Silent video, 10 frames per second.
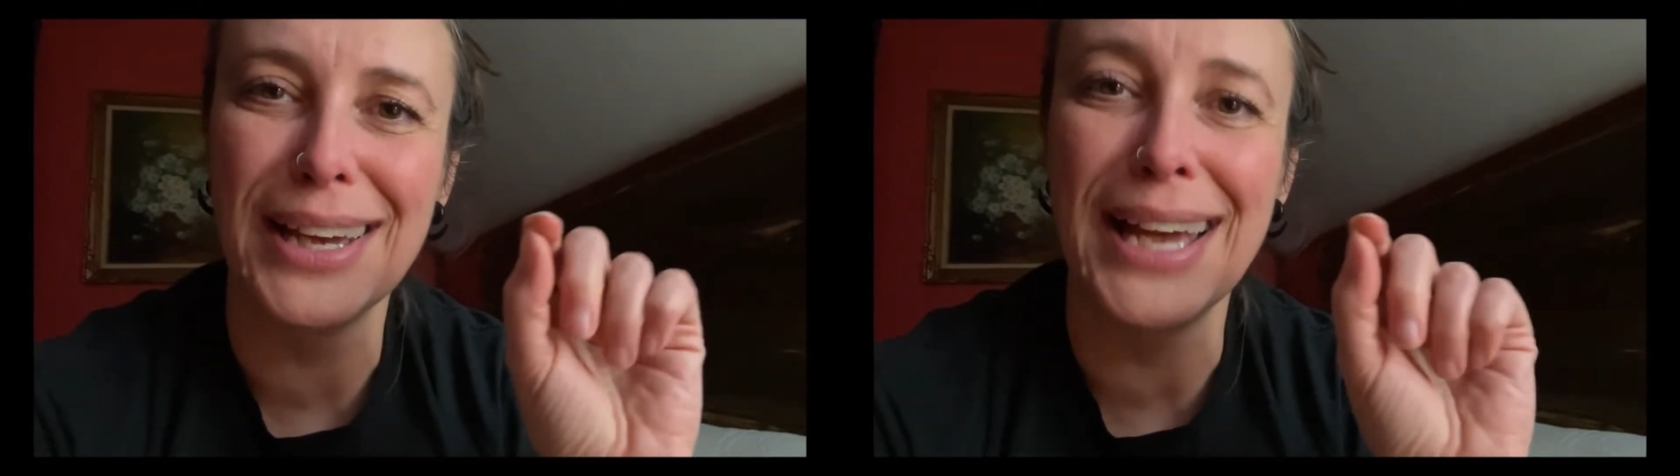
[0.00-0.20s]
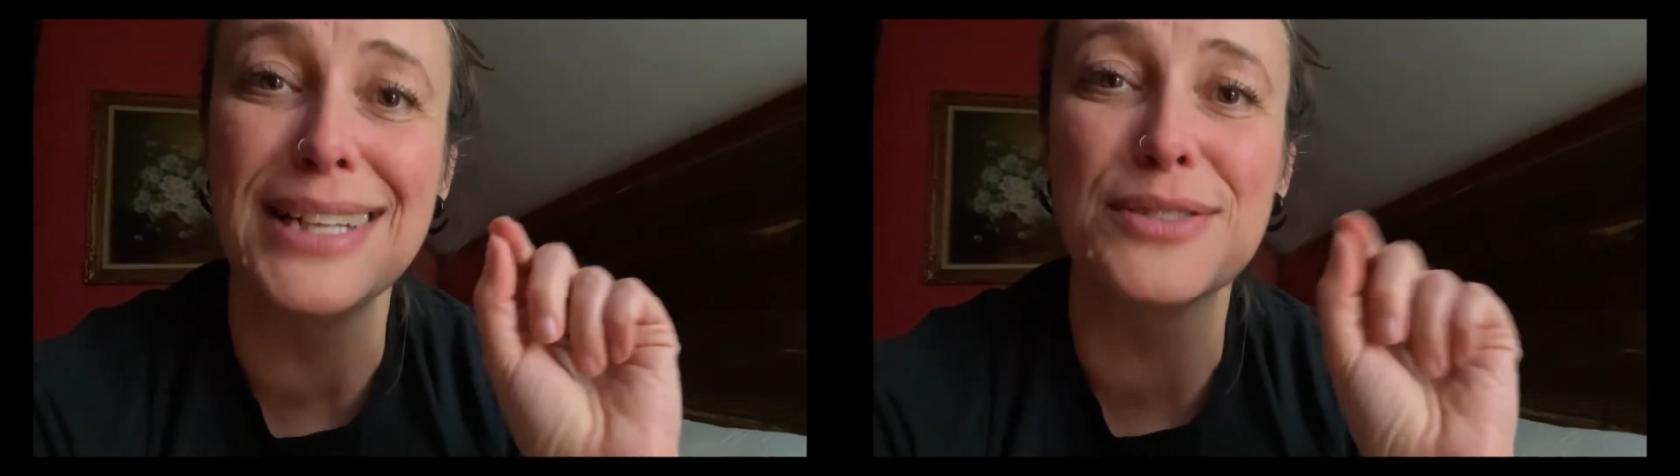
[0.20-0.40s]

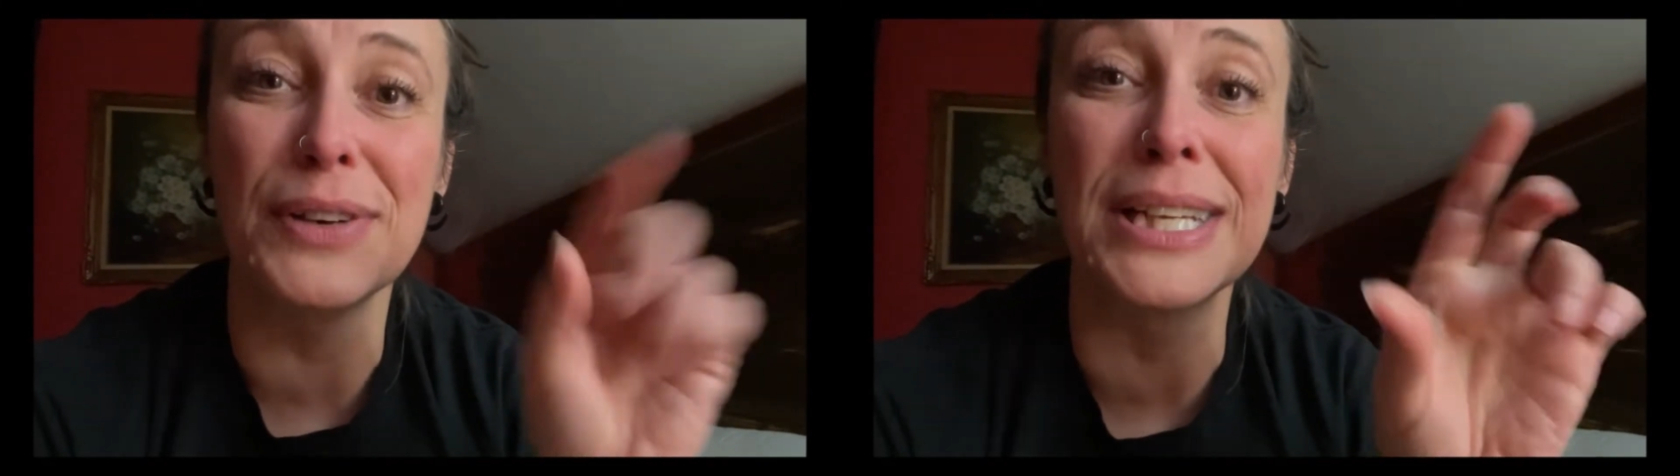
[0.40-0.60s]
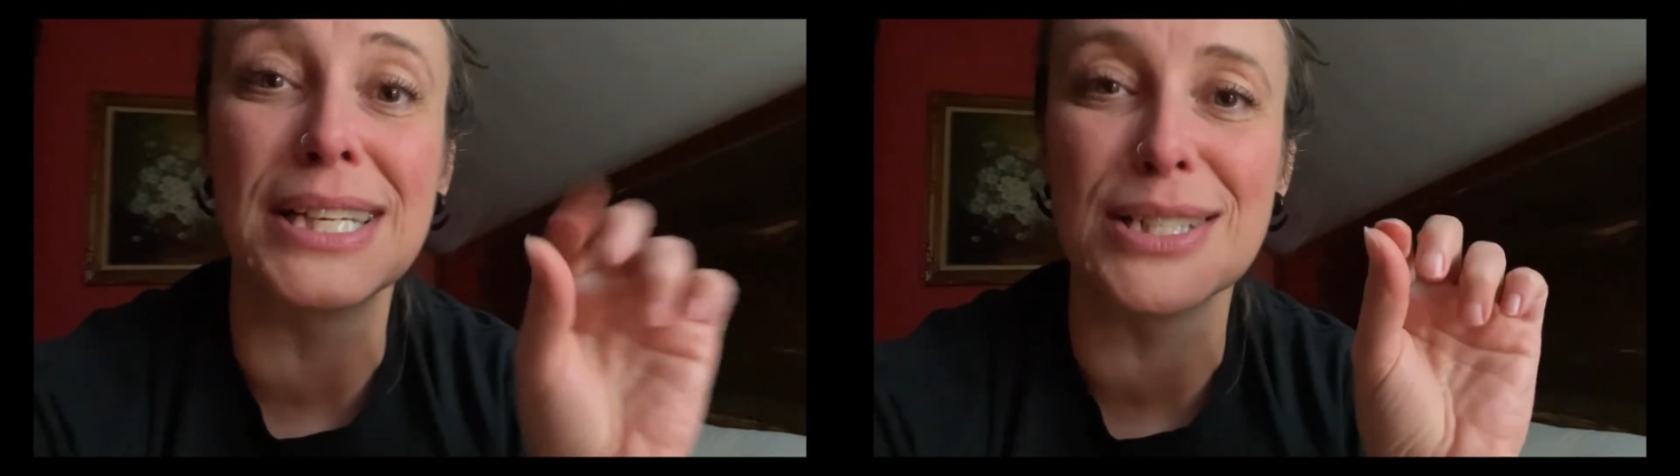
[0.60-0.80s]
and it's
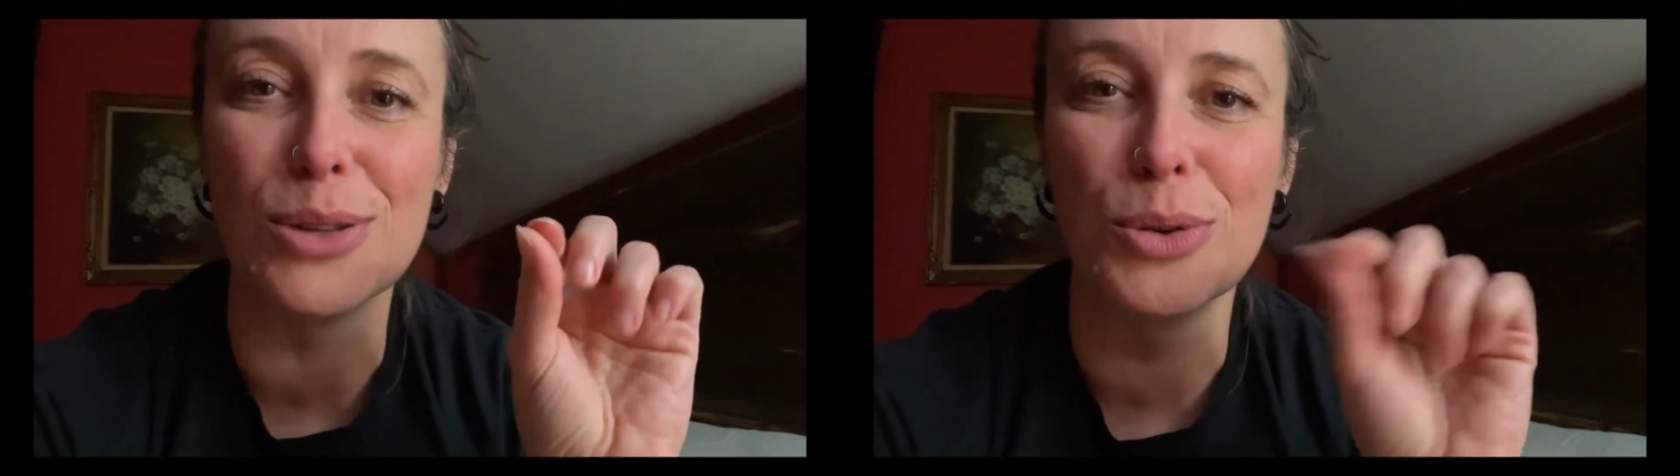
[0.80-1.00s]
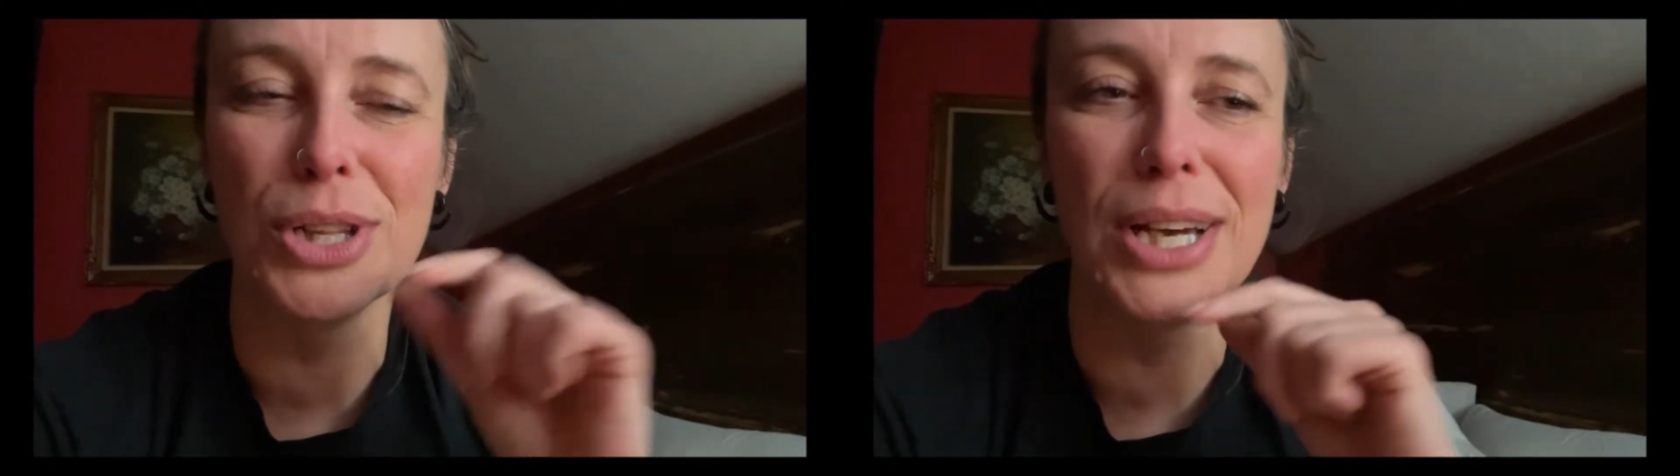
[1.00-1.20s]
funny because
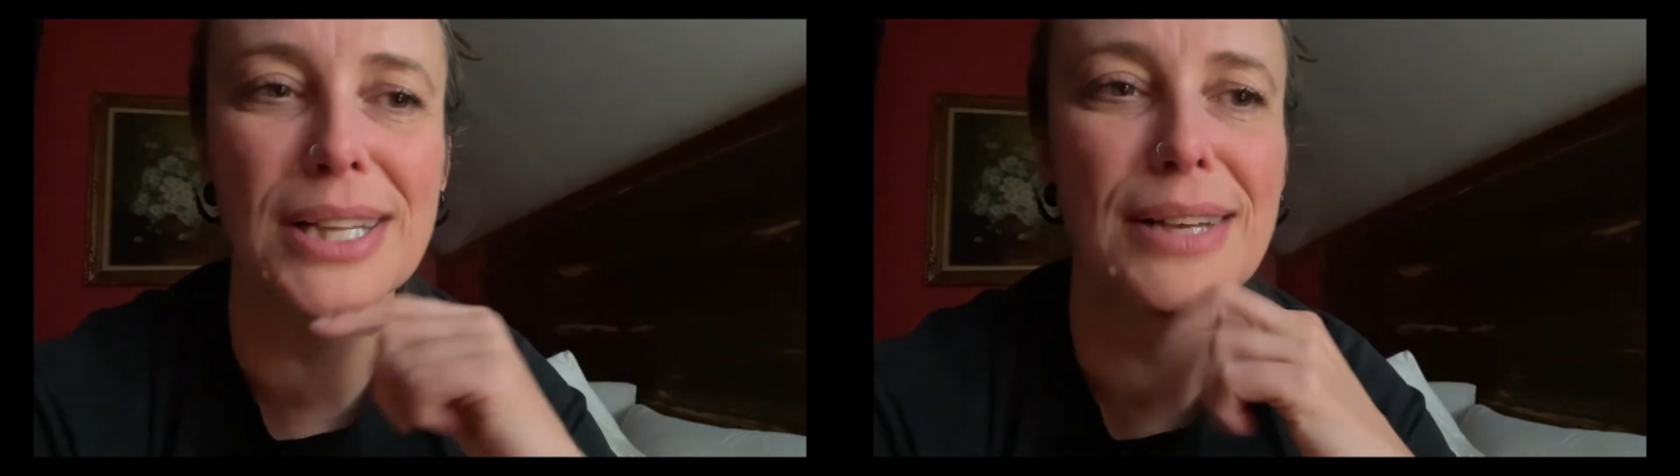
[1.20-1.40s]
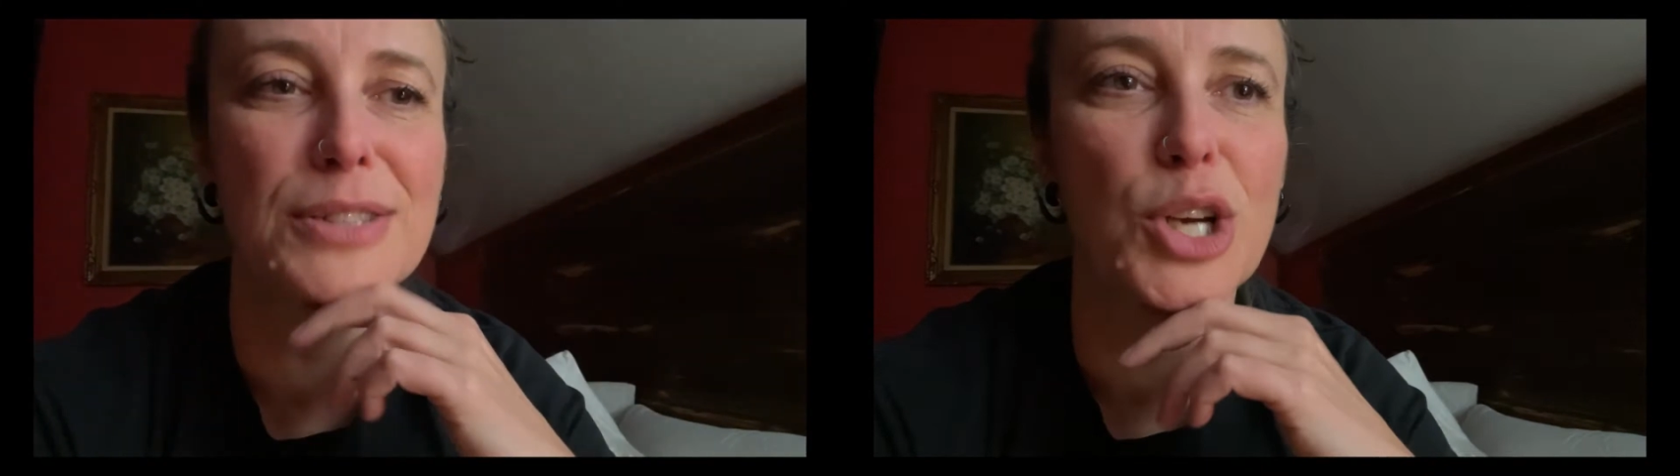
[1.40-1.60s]
Lorelai left